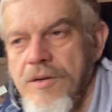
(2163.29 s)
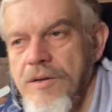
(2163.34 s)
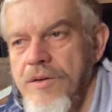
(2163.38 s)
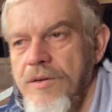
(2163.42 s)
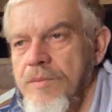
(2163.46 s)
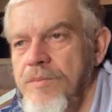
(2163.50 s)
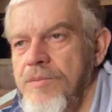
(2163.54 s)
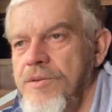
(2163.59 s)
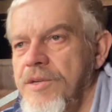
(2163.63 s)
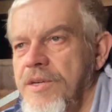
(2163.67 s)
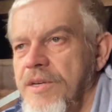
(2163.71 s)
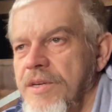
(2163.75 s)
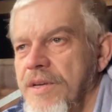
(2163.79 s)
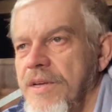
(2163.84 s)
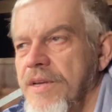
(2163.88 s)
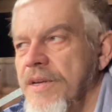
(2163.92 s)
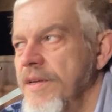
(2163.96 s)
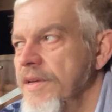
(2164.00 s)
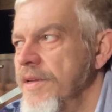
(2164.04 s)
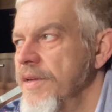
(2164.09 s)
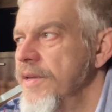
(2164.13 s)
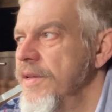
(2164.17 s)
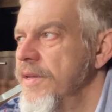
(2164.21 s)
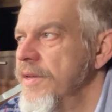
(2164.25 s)
To
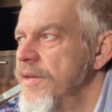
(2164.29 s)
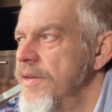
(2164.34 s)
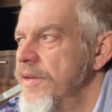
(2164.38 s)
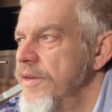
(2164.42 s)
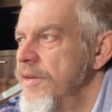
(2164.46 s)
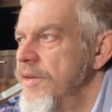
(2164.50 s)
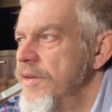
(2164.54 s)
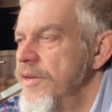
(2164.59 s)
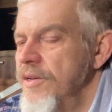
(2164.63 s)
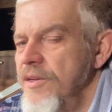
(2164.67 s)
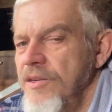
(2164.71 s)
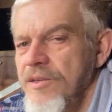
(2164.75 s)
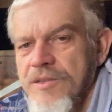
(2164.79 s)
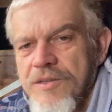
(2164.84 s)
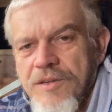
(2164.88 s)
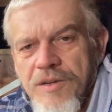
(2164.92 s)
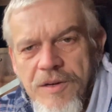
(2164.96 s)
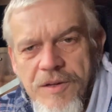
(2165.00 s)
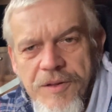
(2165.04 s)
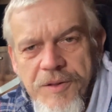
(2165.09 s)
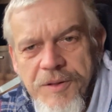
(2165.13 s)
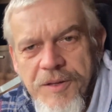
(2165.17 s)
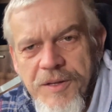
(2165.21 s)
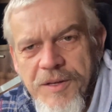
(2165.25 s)

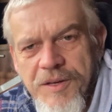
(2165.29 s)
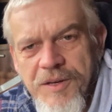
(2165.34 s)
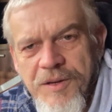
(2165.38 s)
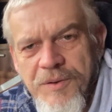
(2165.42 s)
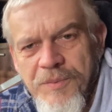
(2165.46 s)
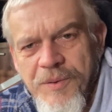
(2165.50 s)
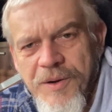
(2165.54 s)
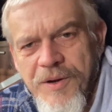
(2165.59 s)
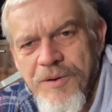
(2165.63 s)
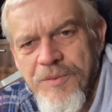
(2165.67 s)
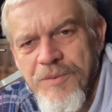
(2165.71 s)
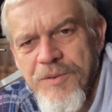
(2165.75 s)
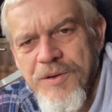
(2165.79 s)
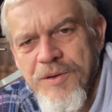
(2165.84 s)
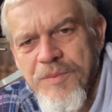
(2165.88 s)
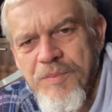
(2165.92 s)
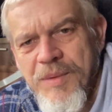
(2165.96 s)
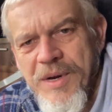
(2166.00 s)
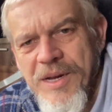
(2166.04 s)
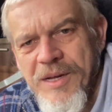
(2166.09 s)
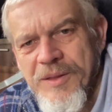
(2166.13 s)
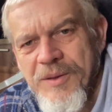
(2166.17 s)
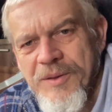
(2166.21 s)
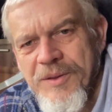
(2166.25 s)
start thinking where I'm going to
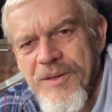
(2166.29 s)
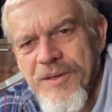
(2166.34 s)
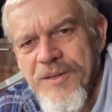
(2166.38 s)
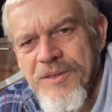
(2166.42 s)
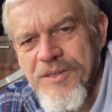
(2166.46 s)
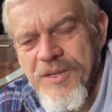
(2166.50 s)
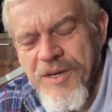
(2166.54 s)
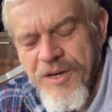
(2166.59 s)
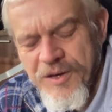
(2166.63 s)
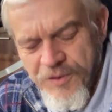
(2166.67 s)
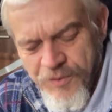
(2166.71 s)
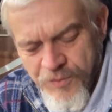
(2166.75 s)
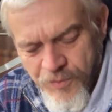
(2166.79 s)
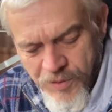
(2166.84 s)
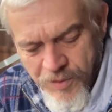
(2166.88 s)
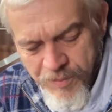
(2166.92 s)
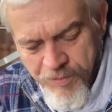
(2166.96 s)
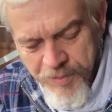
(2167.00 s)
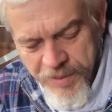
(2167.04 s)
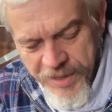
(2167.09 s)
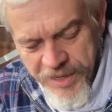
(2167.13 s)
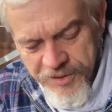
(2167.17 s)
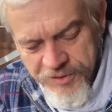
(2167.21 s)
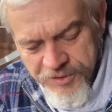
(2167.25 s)
plant things out, what
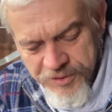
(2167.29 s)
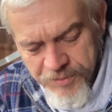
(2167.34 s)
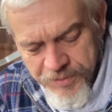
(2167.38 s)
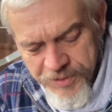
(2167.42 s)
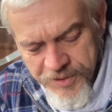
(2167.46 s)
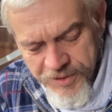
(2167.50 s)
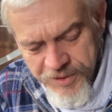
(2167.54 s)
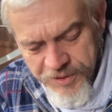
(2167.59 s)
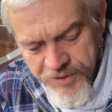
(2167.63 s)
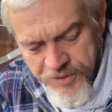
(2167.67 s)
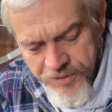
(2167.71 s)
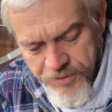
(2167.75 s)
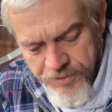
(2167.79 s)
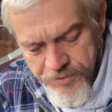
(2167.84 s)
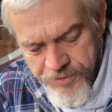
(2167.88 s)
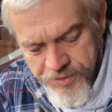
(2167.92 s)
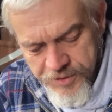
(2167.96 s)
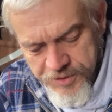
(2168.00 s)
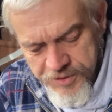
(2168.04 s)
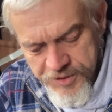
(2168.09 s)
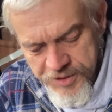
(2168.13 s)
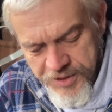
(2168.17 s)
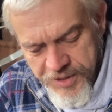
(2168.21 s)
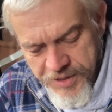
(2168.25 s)
beds I'm going to use
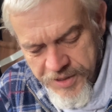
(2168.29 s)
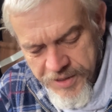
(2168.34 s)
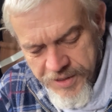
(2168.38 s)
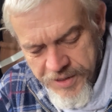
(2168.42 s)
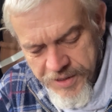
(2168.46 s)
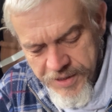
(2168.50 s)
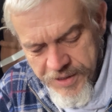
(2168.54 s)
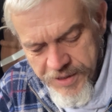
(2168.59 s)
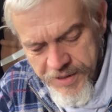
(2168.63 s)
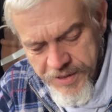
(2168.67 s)
this year,